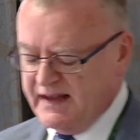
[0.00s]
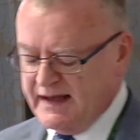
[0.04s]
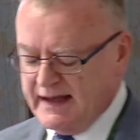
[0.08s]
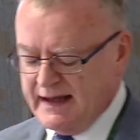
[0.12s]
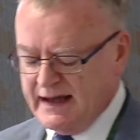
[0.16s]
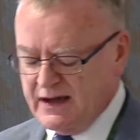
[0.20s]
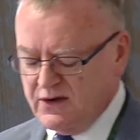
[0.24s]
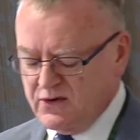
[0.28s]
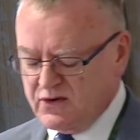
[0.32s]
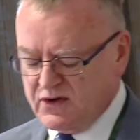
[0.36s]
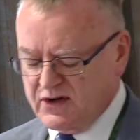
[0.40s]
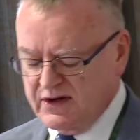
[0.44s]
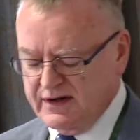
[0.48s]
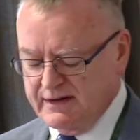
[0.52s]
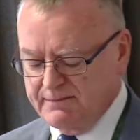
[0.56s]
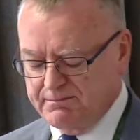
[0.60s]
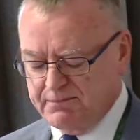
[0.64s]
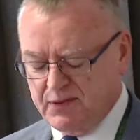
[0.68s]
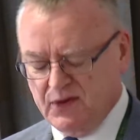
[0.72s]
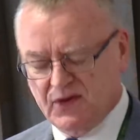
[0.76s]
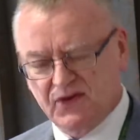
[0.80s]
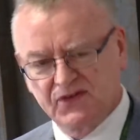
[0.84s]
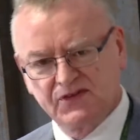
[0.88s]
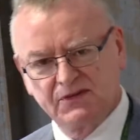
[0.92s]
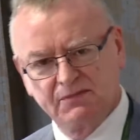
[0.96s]
How can it
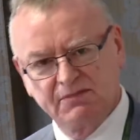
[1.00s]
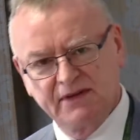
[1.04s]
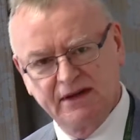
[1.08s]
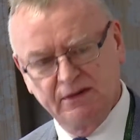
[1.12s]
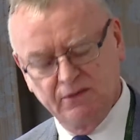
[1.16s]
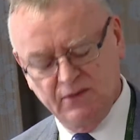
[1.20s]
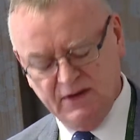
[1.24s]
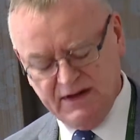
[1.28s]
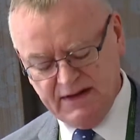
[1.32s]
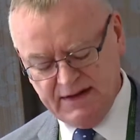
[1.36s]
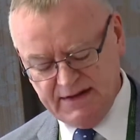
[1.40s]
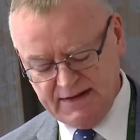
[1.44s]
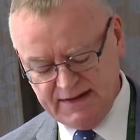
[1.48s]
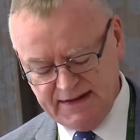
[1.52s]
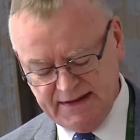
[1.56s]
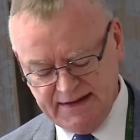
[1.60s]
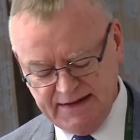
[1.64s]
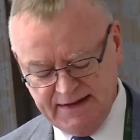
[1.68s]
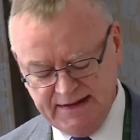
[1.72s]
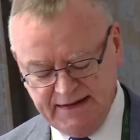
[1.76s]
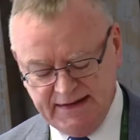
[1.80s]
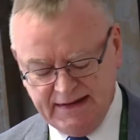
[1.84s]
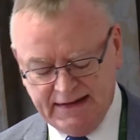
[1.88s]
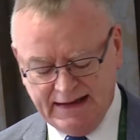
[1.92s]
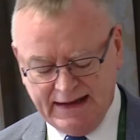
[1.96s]
possibly work?
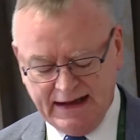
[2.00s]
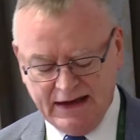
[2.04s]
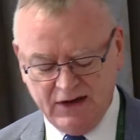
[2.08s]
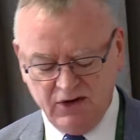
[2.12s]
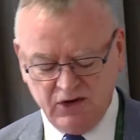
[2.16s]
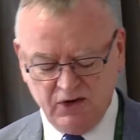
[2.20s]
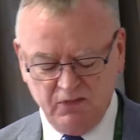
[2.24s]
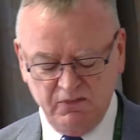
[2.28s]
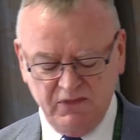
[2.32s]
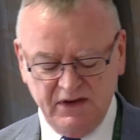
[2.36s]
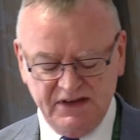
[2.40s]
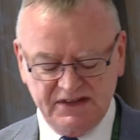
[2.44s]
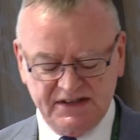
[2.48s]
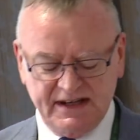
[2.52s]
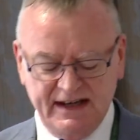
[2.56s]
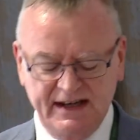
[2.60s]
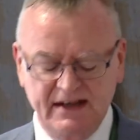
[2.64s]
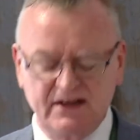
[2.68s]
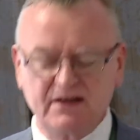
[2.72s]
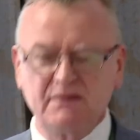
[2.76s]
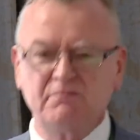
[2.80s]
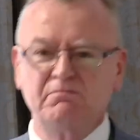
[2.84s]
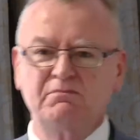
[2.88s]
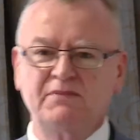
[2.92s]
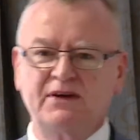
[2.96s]
How can we
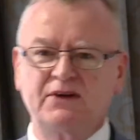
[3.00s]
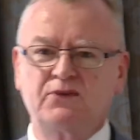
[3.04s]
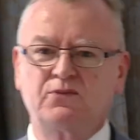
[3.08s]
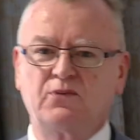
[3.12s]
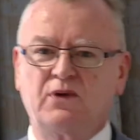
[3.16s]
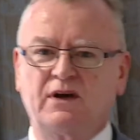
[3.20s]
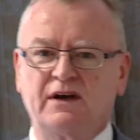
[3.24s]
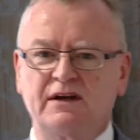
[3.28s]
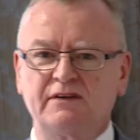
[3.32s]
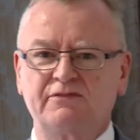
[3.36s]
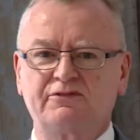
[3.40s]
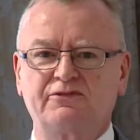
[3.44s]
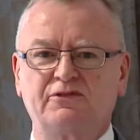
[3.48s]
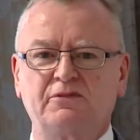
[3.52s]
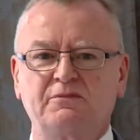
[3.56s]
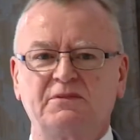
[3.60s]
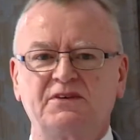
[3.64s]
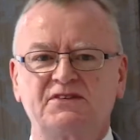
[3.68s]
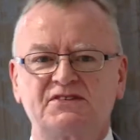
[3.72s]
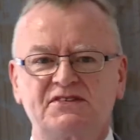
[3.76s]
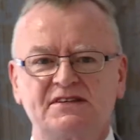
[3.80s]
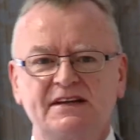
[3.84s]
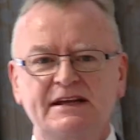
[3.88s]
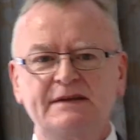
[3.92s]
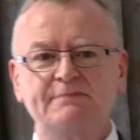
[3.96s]
take a midwife from
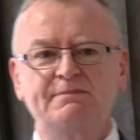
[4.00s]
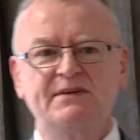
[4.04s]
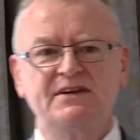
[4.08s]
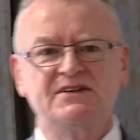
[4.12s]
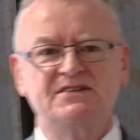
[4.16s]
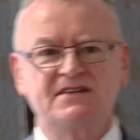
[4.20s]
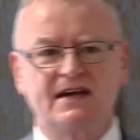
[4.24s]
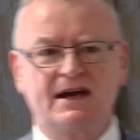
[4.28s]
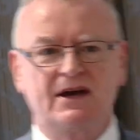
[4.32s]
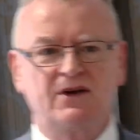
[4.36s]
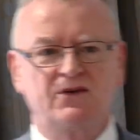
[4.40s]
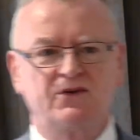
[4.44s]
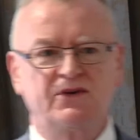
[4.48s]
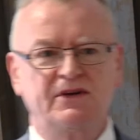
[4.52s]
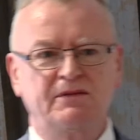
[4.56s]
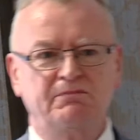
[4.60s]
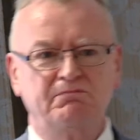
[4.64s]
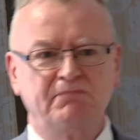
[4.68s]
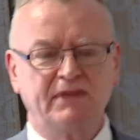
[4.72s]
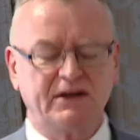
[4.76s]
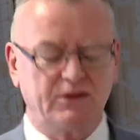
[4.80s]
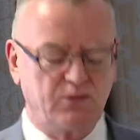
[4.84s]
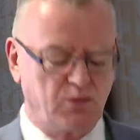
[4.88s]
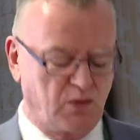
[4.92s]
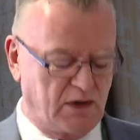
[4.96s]
a sleepy town
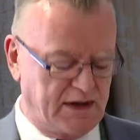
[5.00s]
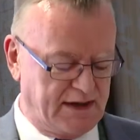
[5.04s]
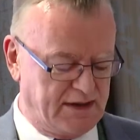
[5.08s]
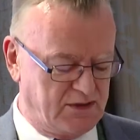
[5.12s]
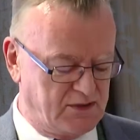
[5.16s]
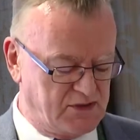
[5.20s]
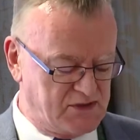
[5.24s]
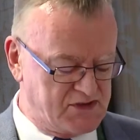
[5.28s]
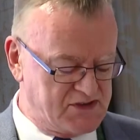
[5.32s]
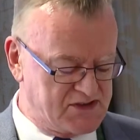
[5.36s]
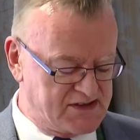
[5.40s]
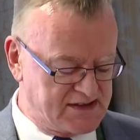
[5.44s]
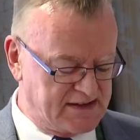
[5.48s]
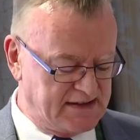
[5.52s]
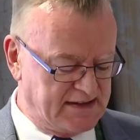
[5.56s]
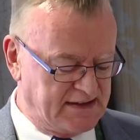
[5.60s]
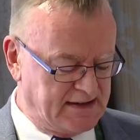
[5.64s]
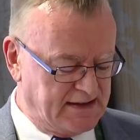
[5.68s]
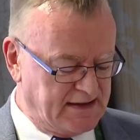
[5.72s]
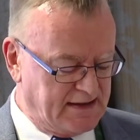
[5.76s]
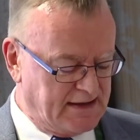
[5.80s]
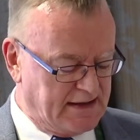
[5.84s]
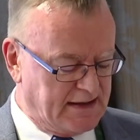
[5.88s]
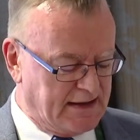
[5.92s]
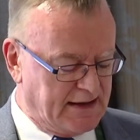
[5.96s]
in mid Wales
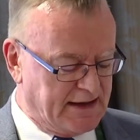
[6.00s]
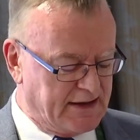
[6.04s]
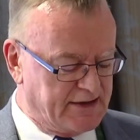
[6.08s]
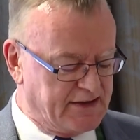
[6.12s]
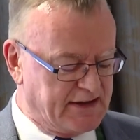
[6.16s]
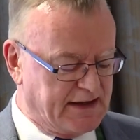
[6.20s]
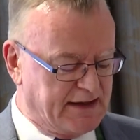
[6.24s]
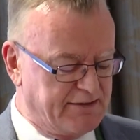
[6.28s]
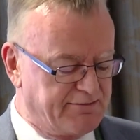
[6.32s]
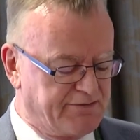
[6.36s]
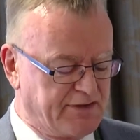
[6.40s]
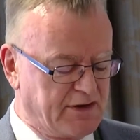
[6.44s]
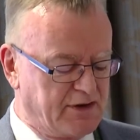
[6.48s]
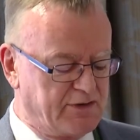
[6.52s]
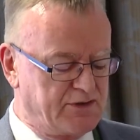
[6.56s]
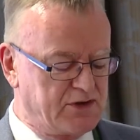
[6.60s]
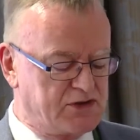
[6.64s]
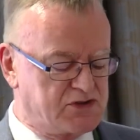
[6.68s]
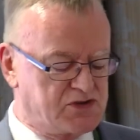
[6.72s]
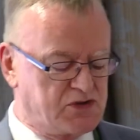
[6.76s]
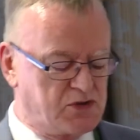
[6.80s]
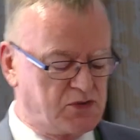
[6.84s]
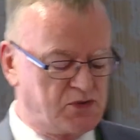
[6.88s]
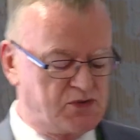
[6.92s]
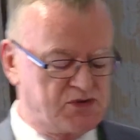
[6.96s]
and give her the
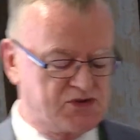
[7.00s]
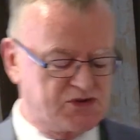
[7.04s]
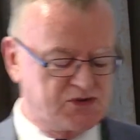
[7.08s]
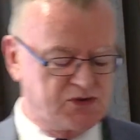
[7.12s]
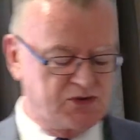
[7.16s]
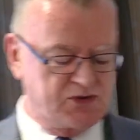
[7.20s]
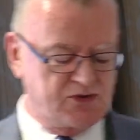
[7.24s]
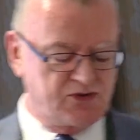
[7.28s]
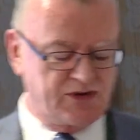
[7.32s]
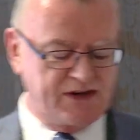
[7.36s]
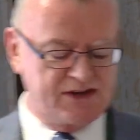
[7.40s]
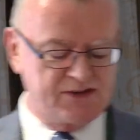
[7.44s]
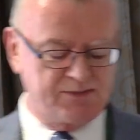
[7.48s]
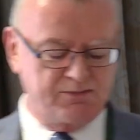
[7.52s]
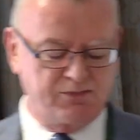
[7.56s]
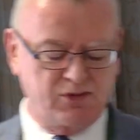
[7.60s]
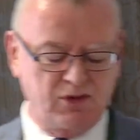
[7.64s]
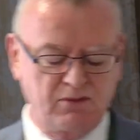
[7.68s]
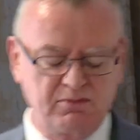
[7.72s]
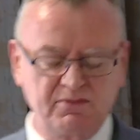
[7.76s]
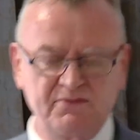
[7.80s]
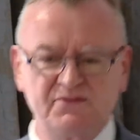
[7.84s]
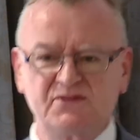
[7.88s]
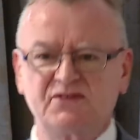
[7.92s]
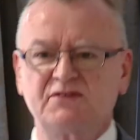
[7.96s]
tools to address
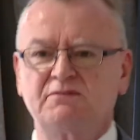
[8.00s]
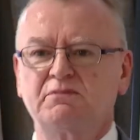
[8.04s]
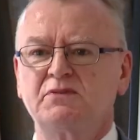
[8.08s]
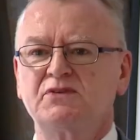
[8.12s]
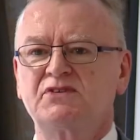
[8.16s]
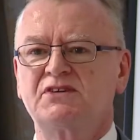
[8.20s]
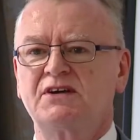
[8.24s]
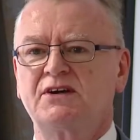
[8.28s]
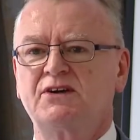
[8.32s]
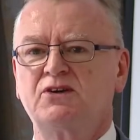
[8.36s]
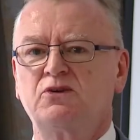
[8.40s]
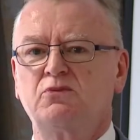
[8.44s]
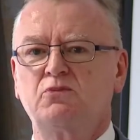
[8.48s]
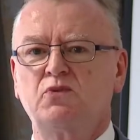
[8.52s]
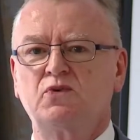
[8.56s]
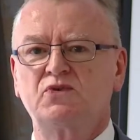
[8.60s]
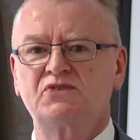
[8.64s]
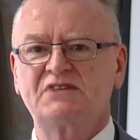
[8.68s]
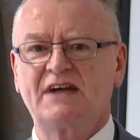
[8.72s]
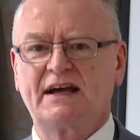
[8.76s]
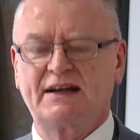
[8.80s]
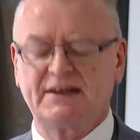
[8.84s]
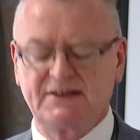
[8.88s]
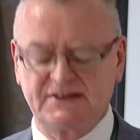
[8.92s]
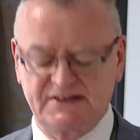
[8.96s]
problems of maternal
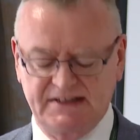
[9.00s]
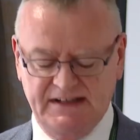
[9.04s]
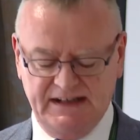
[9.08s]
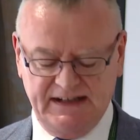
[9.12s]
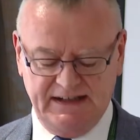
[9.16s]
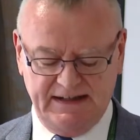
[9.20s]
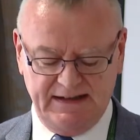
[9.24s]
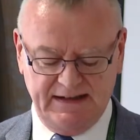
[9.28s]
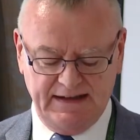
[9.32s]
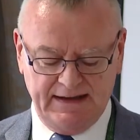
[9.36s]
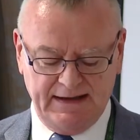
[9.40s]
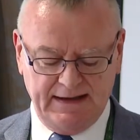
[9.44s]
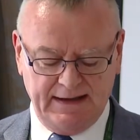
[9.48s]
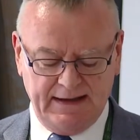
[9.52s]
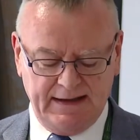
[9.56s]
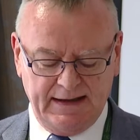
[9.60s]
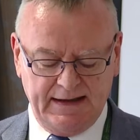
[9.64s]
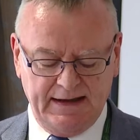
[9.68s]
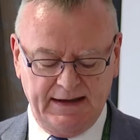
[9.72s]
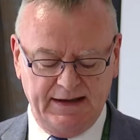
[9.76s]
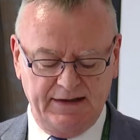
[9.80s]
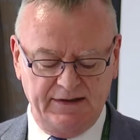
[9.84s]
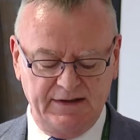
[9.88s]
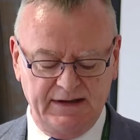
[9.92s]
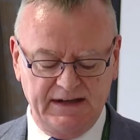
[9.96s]
mortality
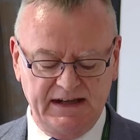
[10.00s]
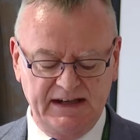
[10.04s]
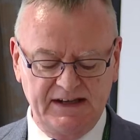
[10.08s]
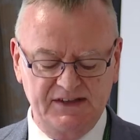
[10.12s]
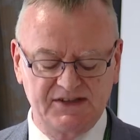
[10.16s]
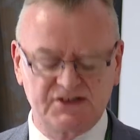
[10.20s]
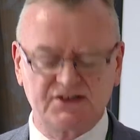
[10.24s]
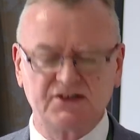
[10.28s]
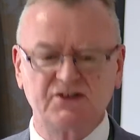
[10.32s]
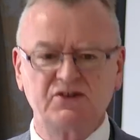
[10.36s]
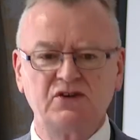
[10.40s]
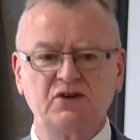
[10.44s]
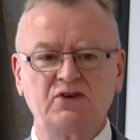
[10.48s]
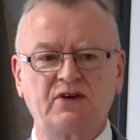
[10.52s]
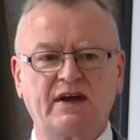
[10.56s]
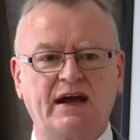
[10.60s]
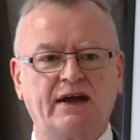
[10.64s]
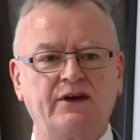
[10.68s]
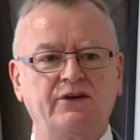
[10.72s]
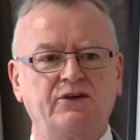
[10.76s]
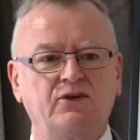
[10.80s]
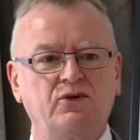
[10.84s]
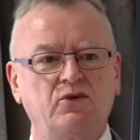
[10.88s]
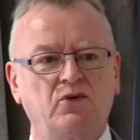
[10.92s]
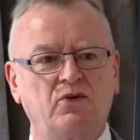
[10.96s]
in eastern
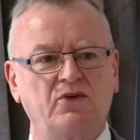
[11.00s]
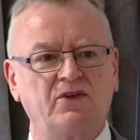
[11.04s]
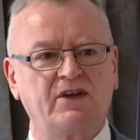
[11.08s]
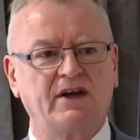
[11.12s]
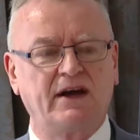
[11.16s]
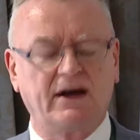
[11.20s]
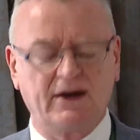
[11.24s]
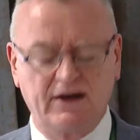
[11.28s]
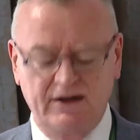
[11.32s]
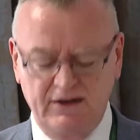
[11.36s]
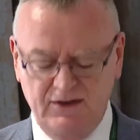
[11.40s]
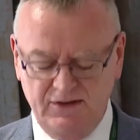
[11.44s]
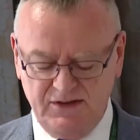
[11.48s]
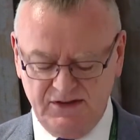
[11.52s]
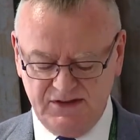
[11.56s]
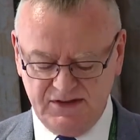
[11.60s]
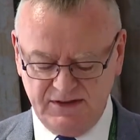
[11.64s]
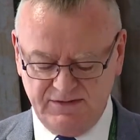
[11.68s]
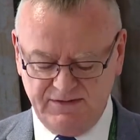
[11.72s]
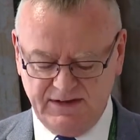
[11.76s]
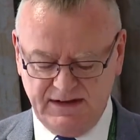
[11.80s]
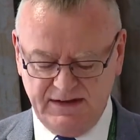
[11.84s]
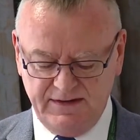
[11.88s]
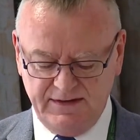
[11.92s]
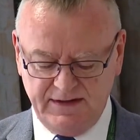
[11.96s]
Uganda or the highlands
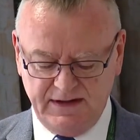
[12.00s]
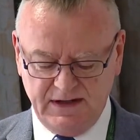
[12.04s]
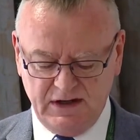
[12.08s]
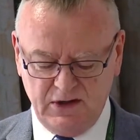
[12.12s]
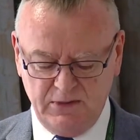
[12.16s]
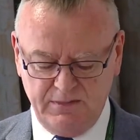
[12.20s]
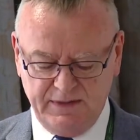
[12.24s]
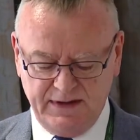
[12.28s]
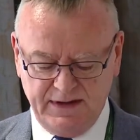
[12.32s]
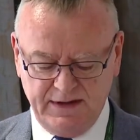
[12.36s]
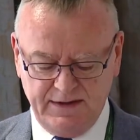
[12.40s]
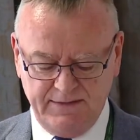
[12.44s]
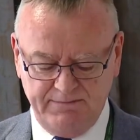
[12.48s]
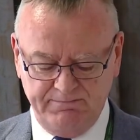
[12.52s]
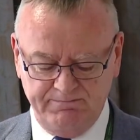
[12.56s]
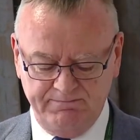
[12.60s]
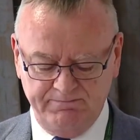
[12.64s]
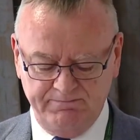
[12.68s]
of Ethiopia?